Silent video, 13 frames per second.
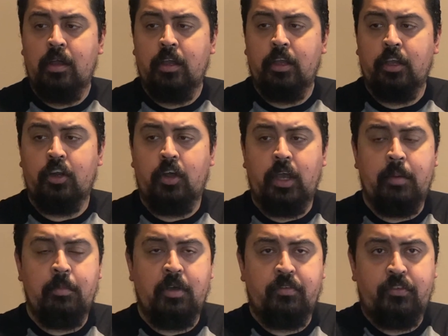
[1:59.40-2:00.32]
You know,
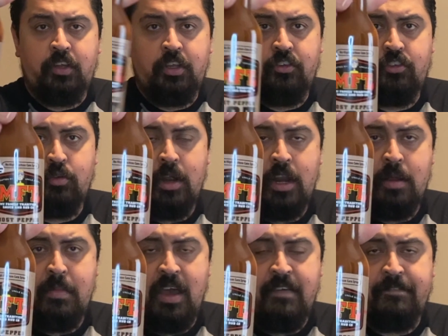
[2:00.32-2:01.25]
MFT surrounded
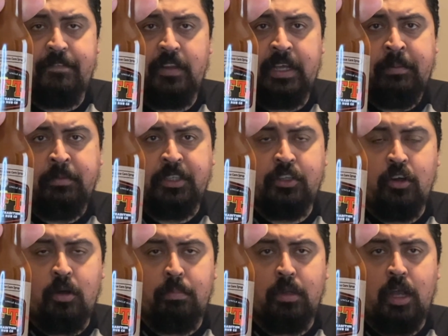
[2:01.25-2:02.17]
by flames. There
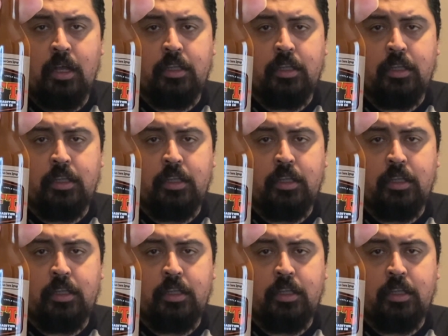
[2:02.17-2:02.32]
are block